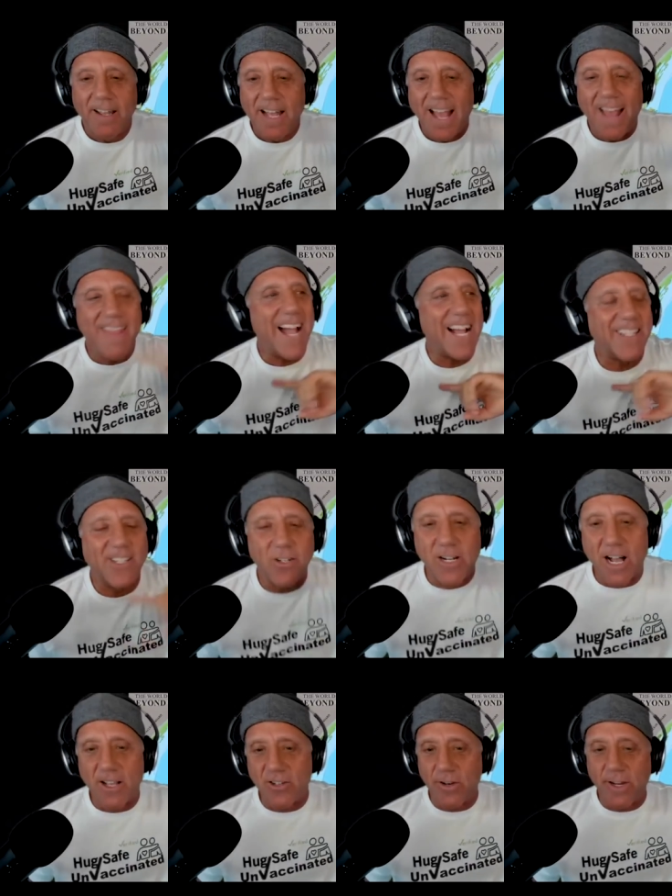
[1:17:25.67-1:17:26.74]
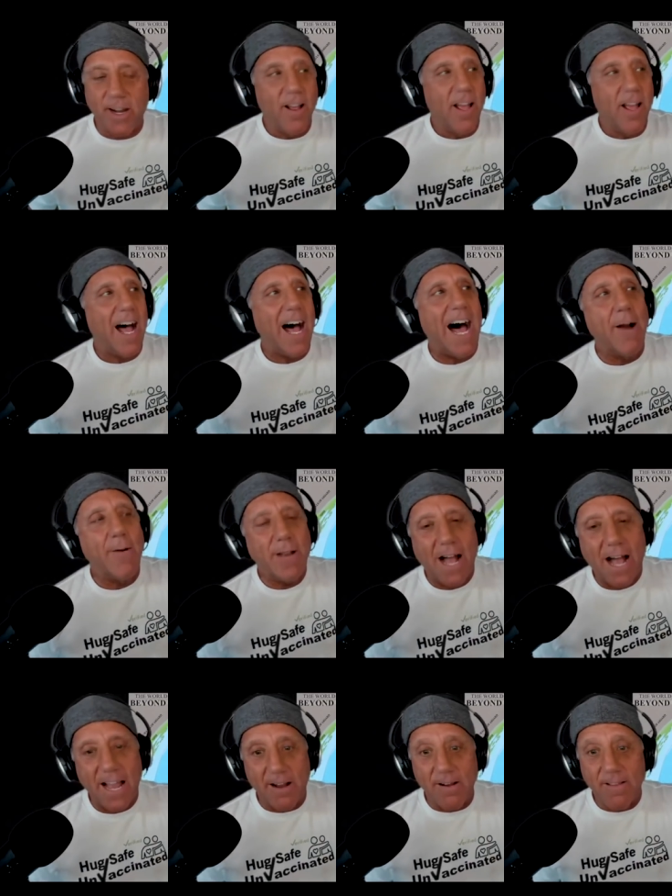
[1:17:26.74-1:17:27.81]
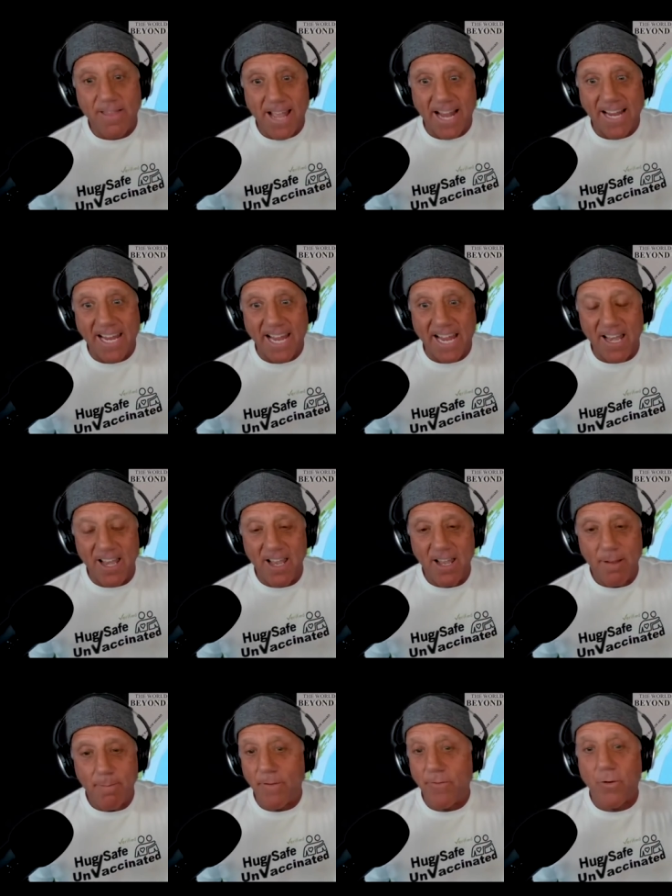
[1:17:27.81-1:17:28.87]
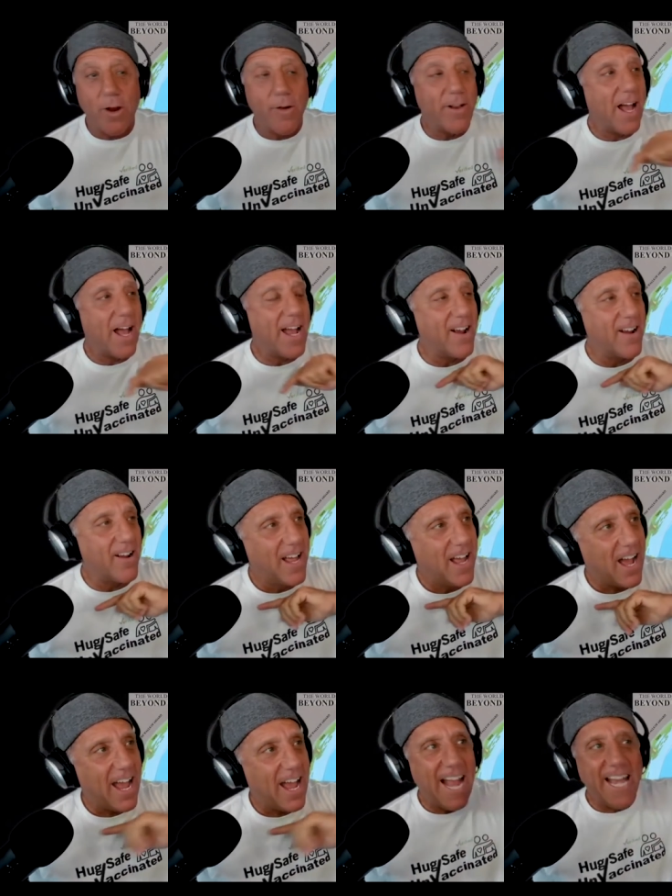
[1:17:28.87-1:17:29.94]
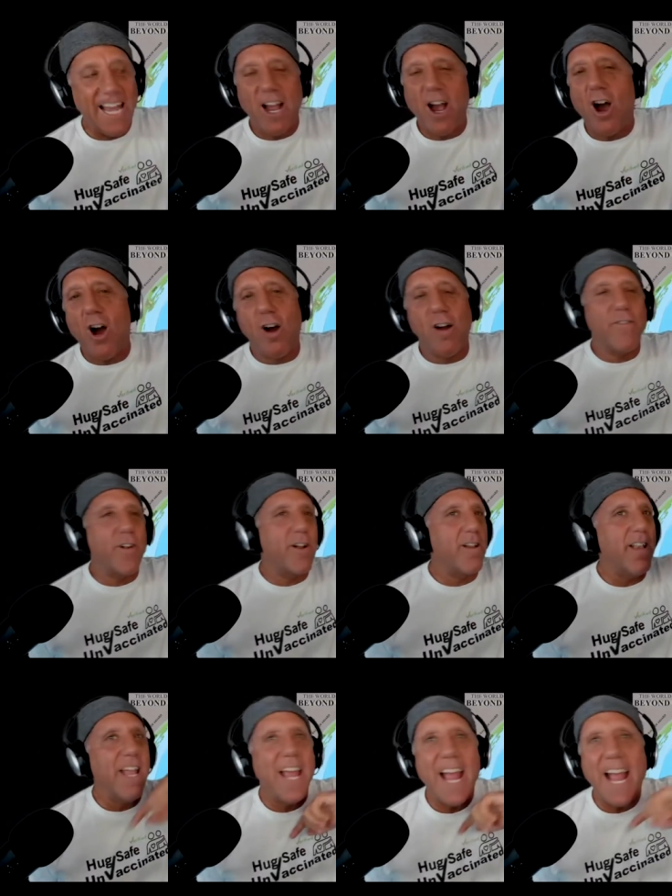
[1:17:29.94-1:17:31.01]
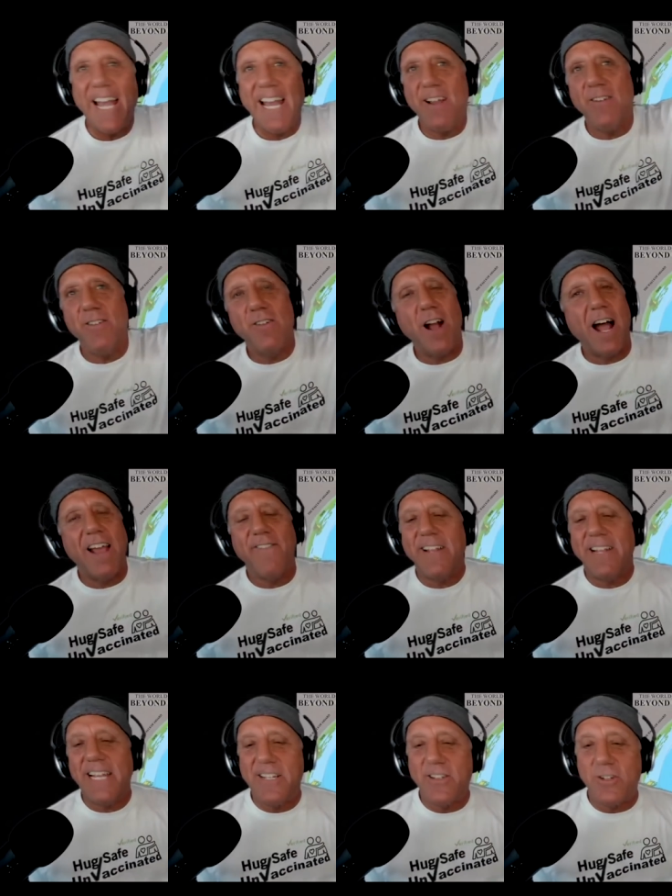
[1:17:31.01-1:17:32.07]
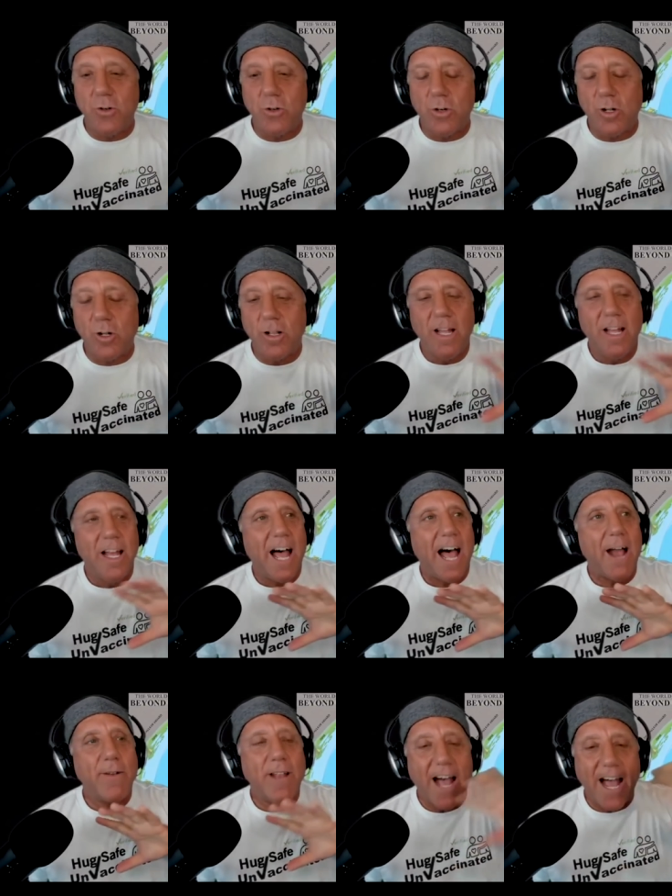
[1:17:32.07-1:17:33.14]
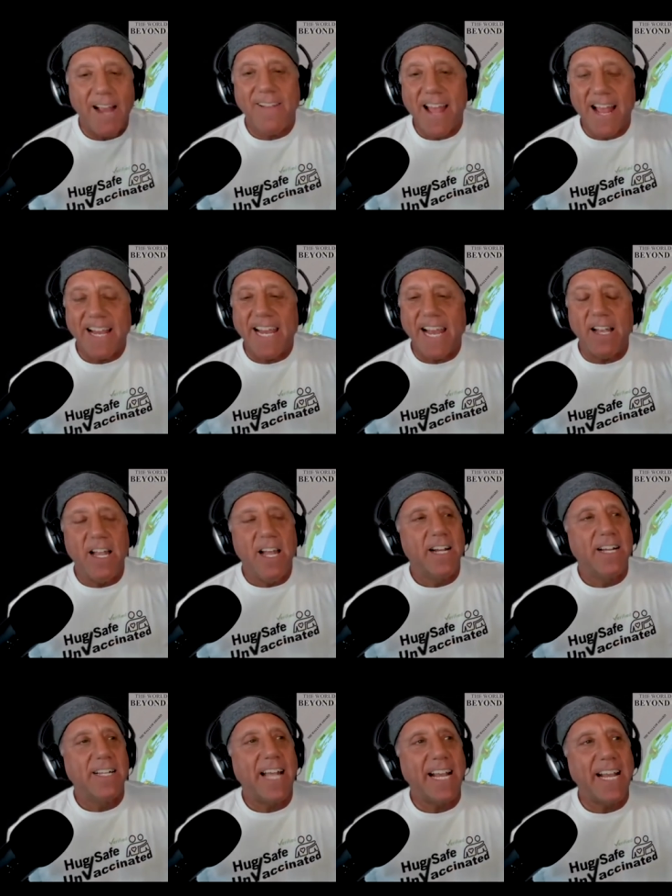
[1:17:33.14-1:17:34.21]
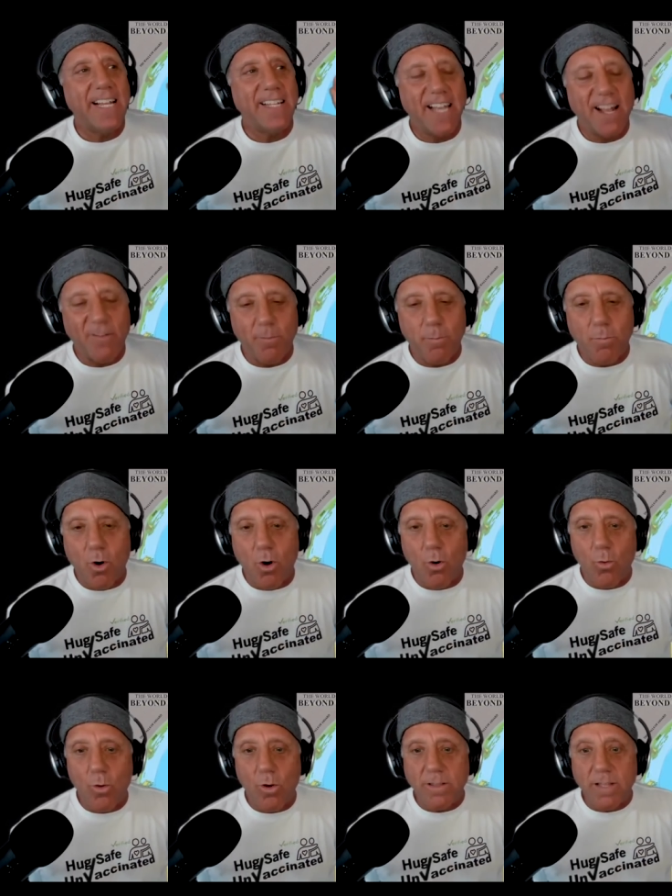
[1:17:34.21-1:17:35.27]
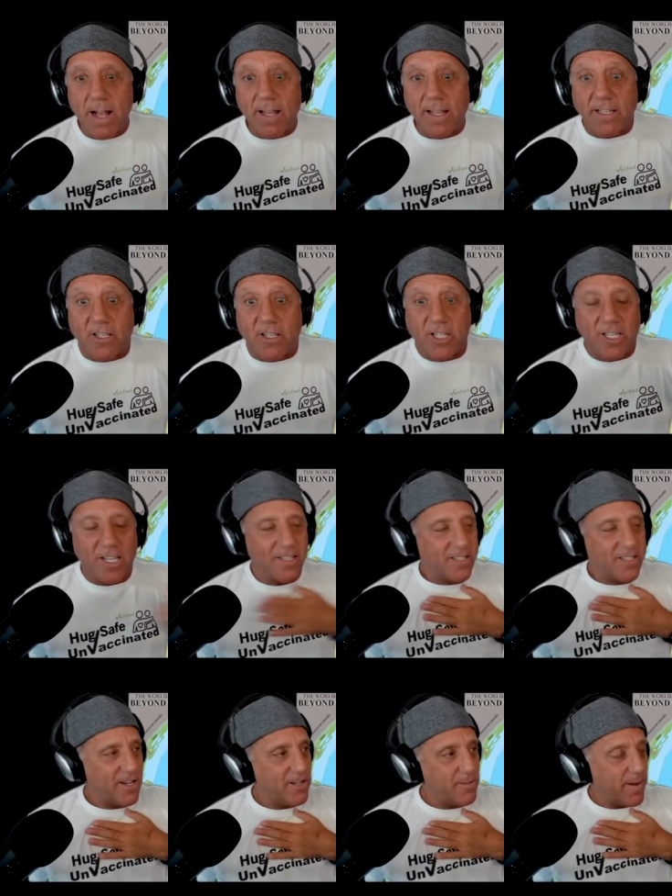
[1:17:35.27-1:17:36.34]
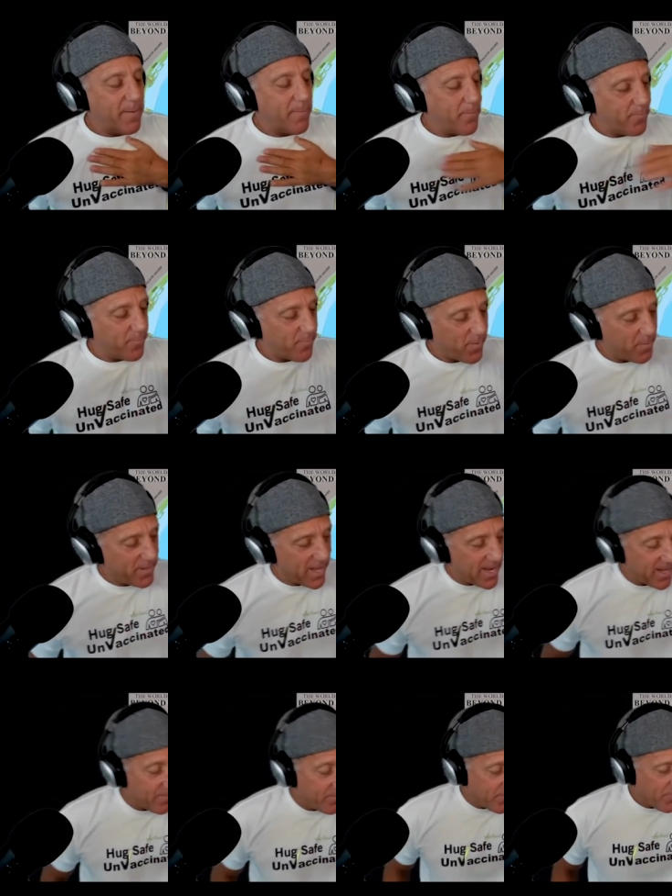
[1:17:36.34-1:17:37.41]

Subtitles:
And that's their college career. I would hire that kid before I would hire any Harvard, any Ivy League school. I would hire that kid because that kid's going to have more world knowledge. Excuse me, I'm dying.